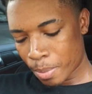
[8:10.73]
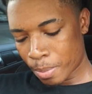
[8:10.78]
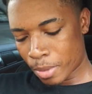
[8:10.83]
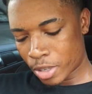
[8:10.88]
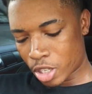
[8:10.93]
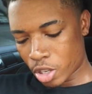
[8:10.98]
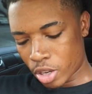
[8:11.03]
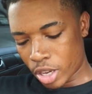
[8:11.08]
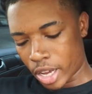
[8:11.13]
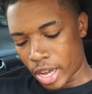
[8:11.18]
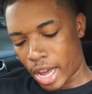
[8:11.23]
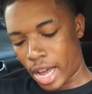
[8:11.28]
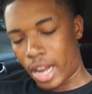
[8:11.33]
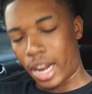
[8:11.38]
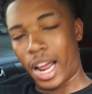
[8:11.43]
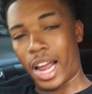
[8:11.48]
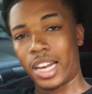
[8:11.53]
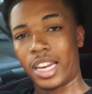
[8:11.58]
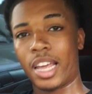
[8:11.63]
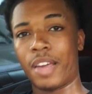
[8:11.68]
So yeah,
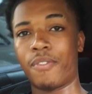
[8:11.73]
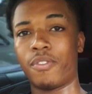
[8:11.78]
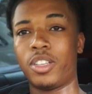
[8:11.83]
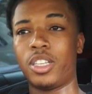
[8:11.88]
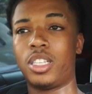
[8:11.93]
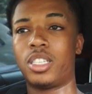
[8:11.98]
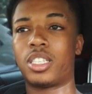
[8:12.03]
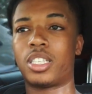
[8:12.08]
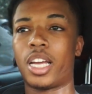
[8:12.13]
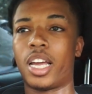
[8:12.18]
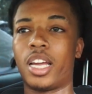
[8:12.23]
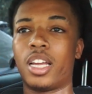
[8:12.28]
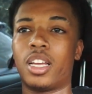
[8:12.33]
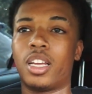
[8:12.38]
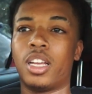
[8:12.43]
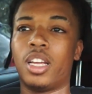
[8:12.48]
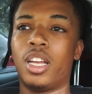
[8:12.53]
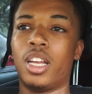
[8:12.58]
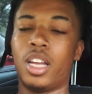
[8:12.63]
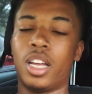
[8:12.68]
I definitely say
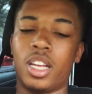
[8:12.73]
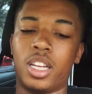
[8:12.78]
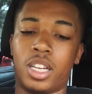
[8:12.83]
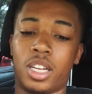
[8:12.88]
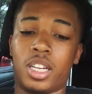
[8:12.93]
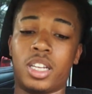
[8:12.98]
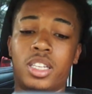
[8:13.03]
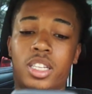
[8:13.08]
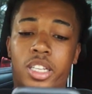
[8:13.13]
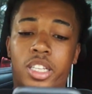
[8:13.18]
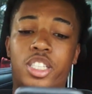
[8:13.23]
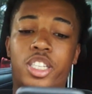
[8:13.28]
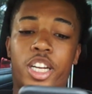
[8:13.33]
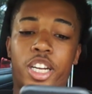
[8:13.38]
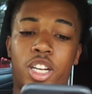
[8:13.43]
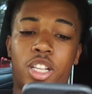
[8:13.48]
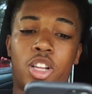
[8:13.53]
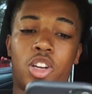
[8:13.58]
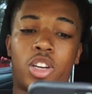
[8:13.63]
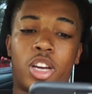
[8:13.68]
to share
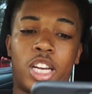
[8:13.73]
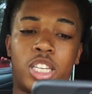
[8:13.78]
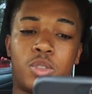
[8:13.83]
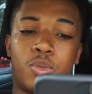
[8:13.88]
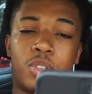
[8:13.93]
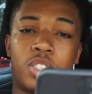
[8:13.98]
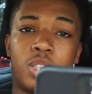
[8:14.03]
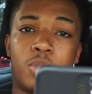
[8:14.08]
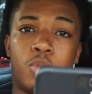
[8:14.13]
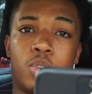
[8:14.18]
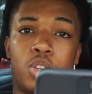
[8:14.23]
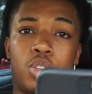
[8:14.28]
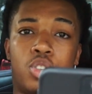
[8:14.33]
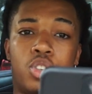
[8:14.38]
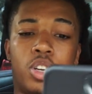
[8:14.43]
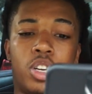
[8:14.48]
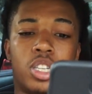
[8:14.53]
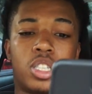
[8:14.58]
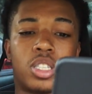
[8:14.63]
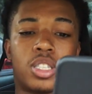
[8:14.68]
your location with someone you
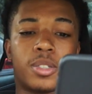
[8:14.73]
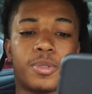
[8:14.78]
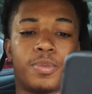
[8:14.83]
trust.